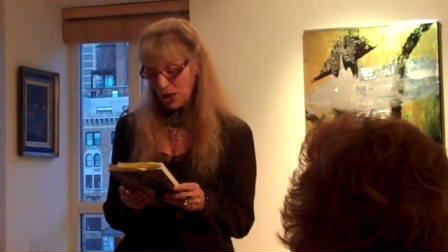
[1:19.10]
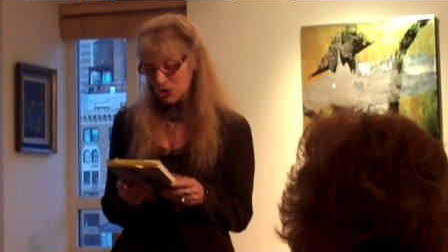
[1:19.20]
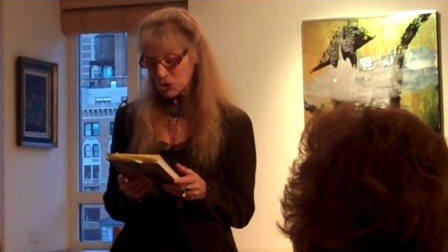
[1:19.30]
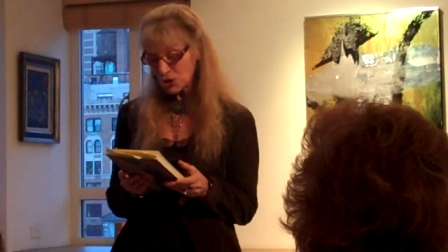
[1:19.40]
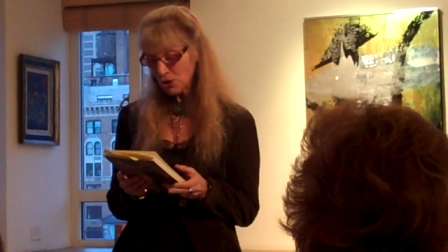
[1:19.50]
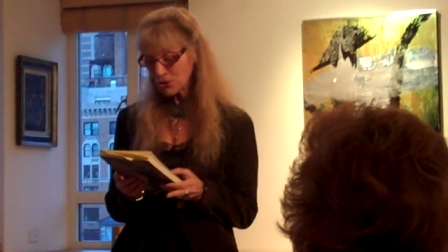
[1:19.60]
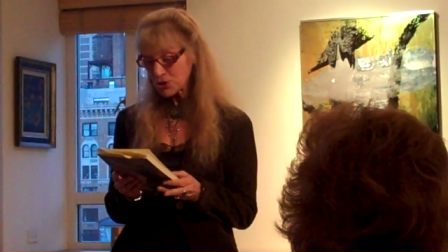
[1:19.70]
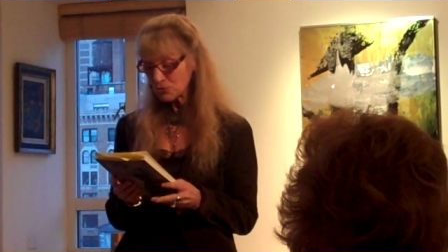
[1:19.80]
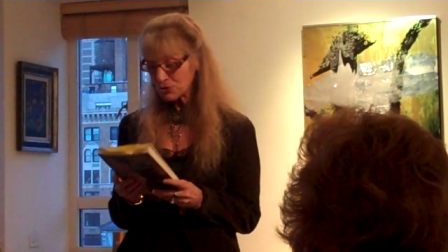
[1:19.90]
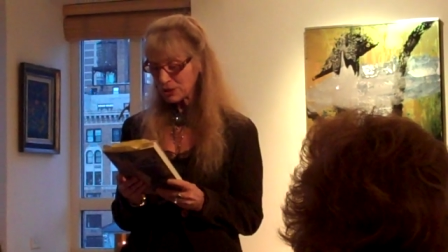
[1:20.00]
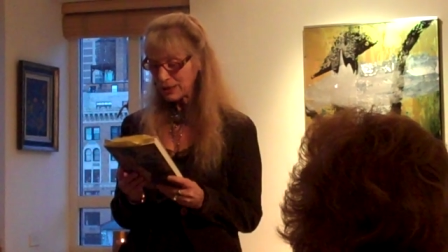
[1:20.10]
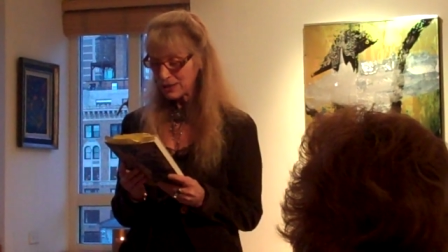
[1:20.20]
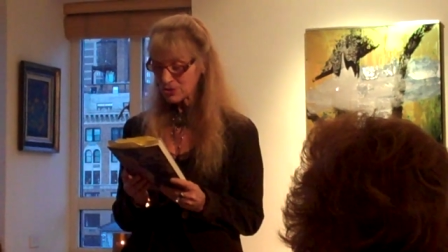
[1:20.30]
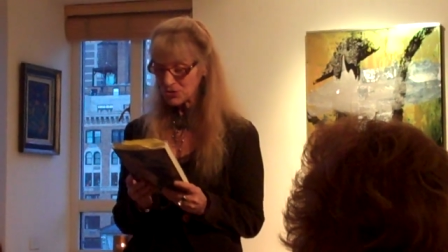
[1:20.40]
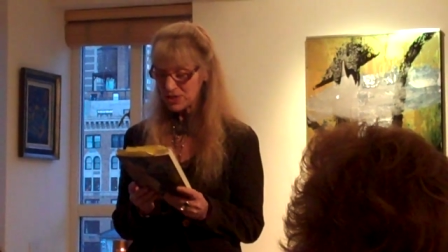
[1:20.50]
She also
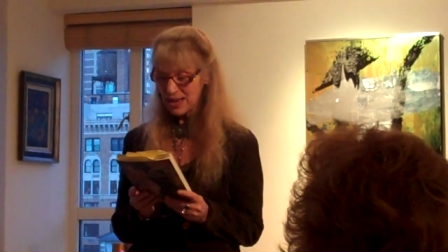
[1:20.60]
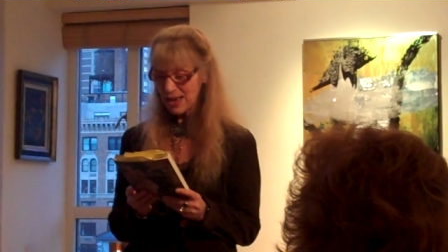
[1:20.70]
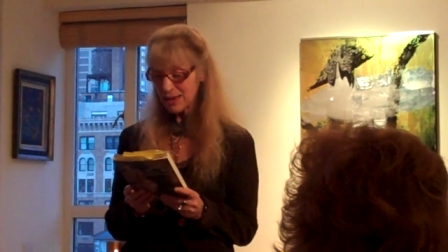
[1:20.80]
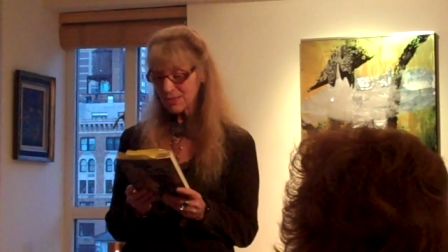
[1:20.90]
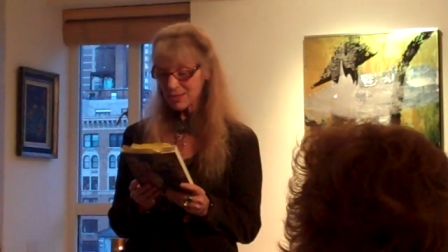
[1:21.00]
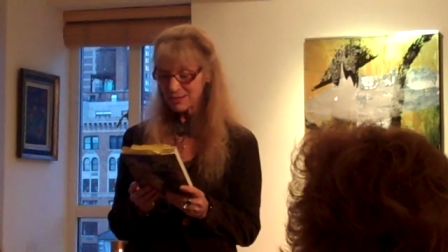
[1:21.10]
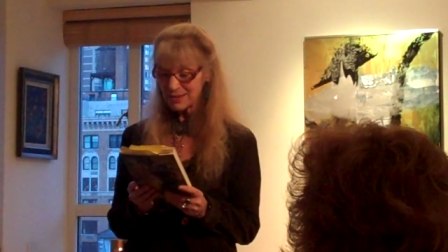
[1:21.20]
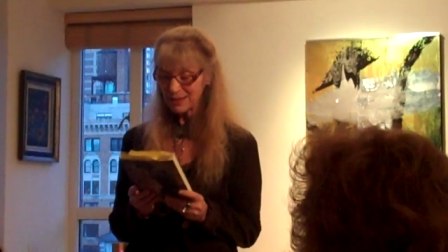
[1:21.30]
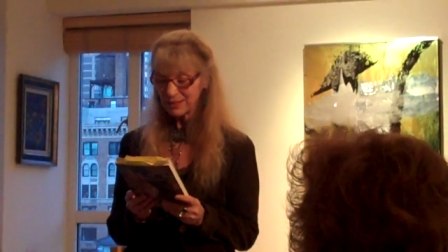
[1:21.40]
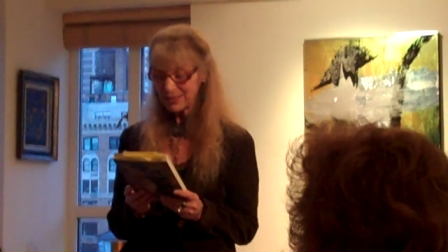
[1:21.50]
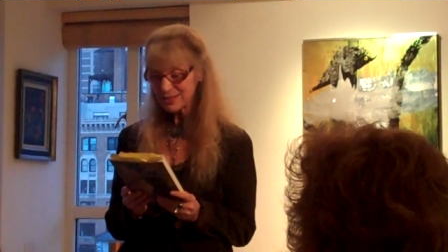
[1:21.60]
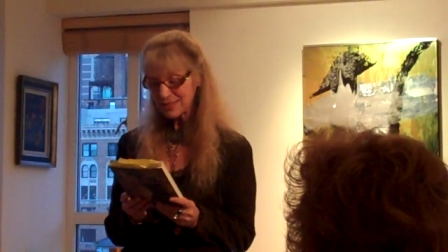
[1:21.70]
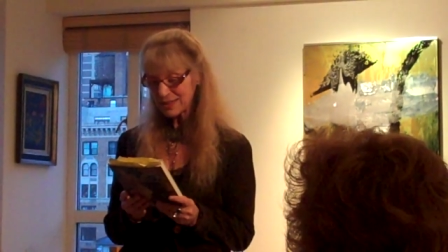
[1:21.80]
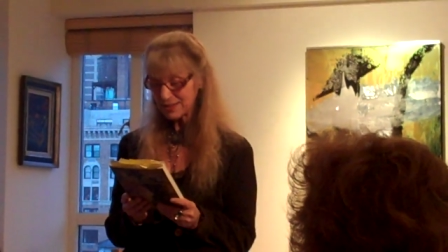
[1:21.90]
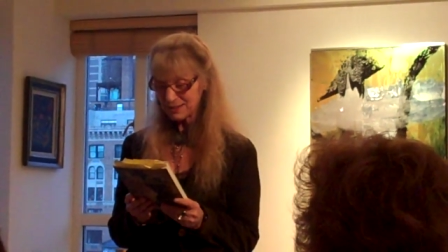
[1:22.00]
declares the eighth deadly
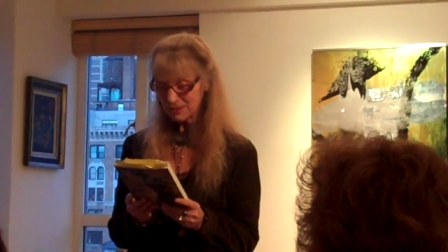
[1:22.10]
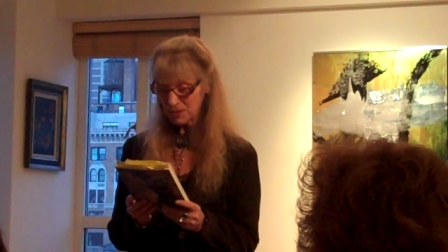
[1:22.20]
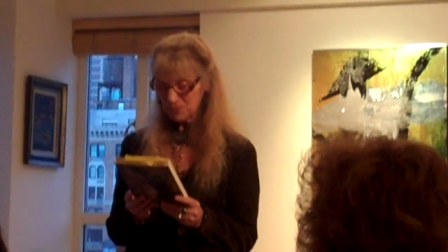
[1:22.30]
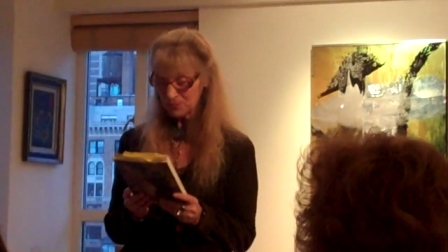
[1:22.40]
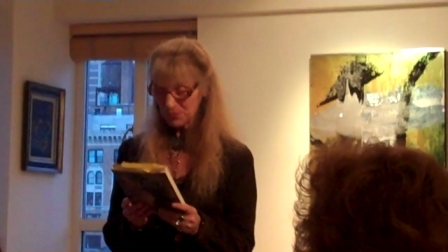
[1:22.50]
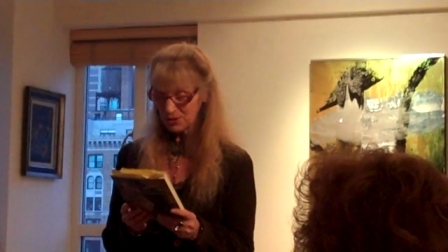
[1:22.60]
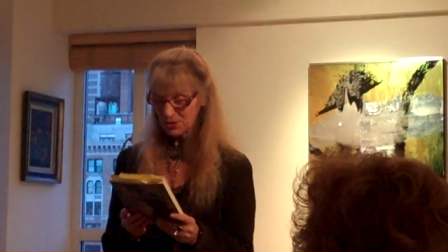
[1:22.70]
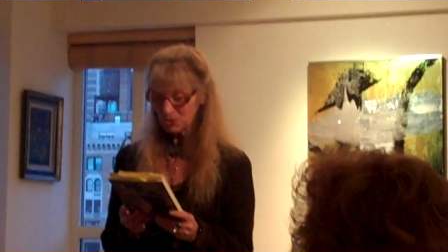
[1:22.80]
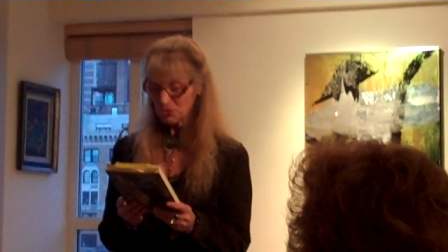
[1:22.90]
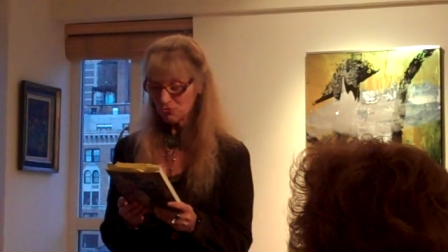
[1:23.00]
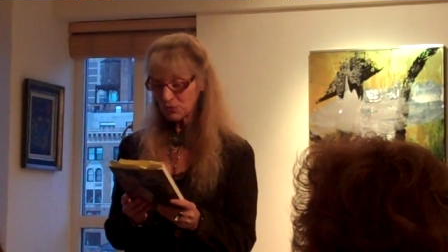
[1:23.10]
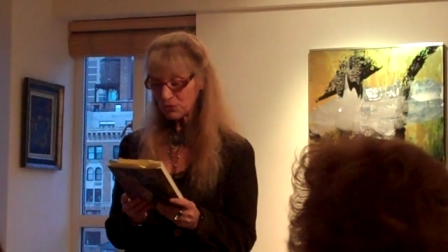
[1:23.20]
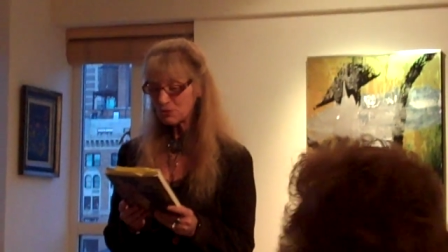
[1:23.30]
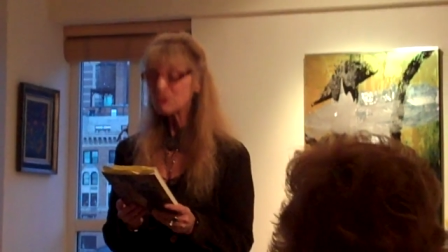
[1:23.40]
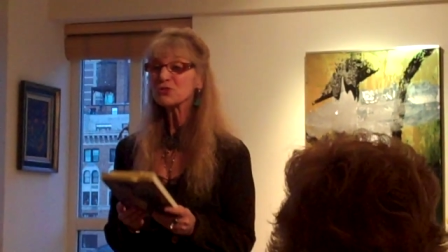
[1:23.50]
sin, the
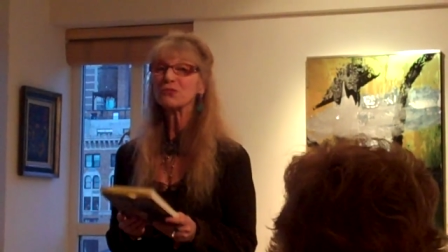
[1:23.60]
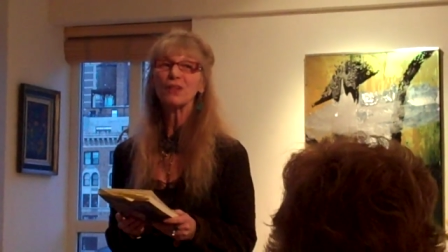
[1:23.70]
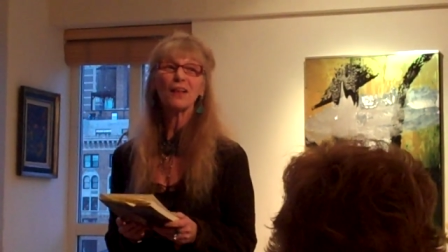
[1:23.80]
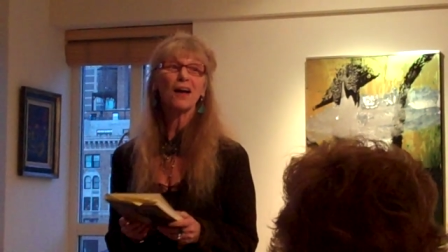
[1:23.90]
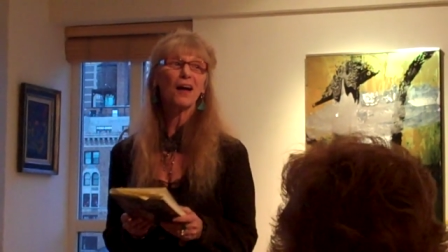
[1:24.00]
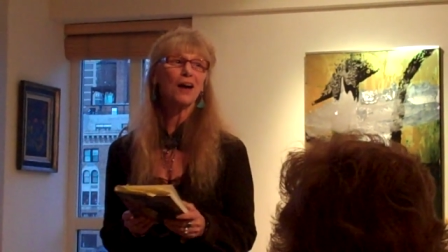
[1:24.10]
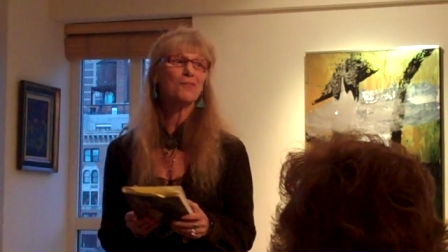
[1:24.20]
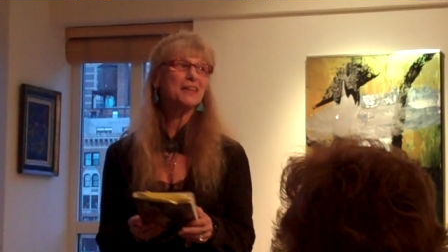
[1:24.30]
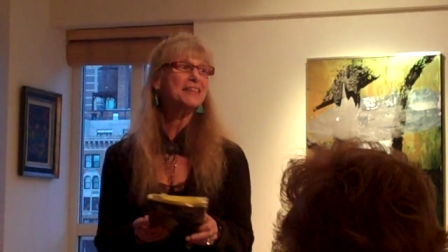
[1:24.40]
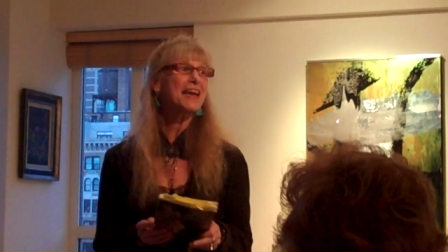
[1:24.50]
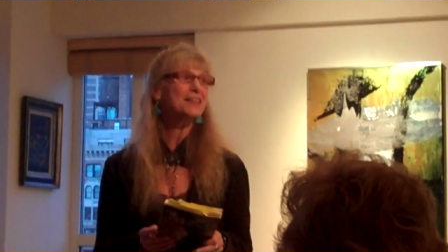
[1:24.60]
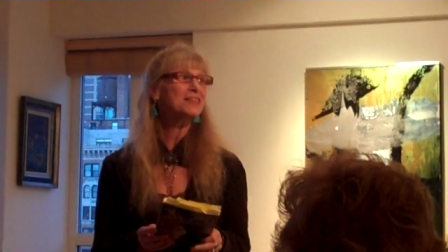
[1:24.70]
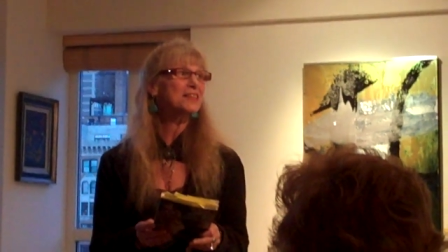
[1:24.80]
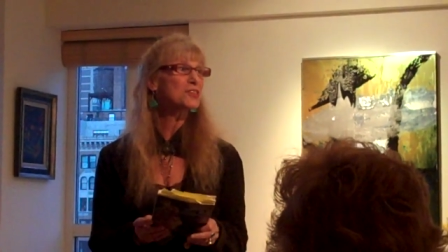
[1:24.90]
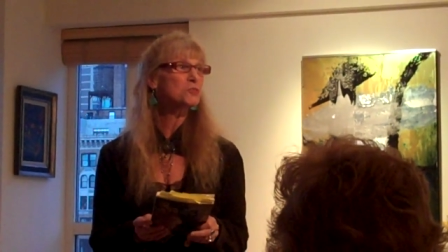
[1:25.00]
refusal of
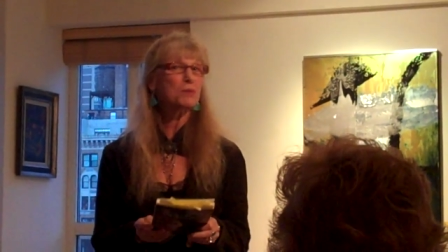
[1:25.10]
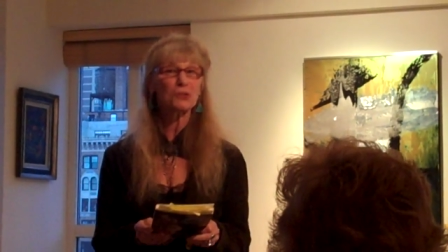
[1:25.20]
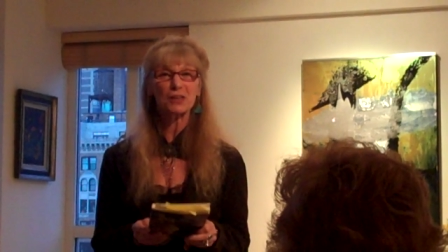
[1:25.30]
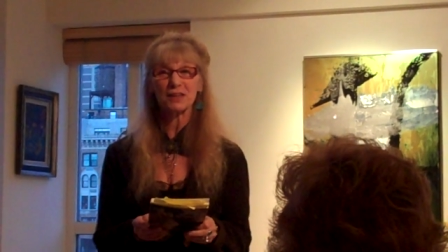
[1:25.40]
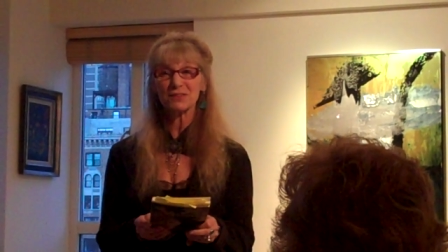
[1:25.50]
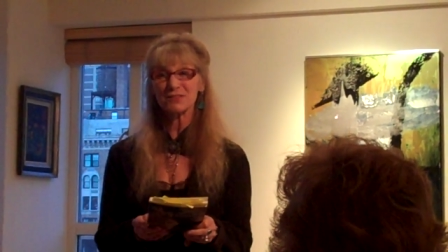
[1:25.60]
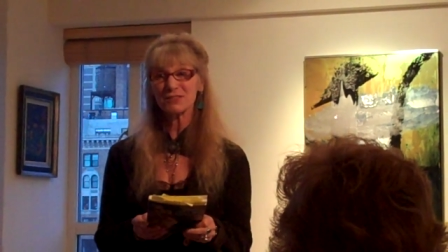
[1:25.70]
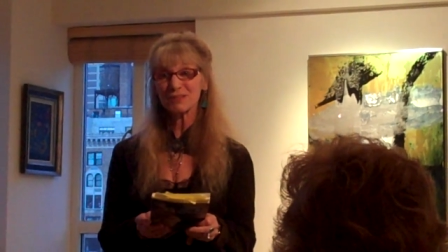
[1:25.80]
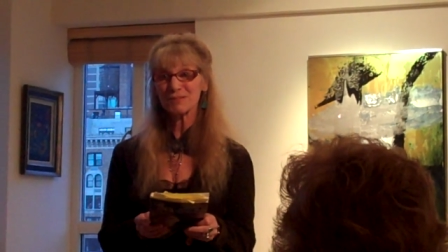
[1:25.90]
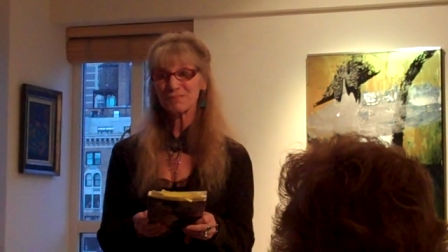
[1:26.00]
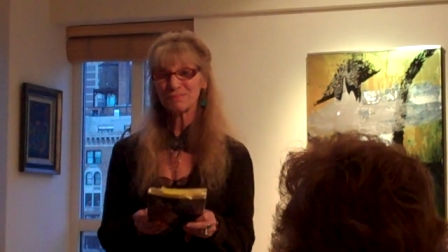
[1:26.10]
intense experience.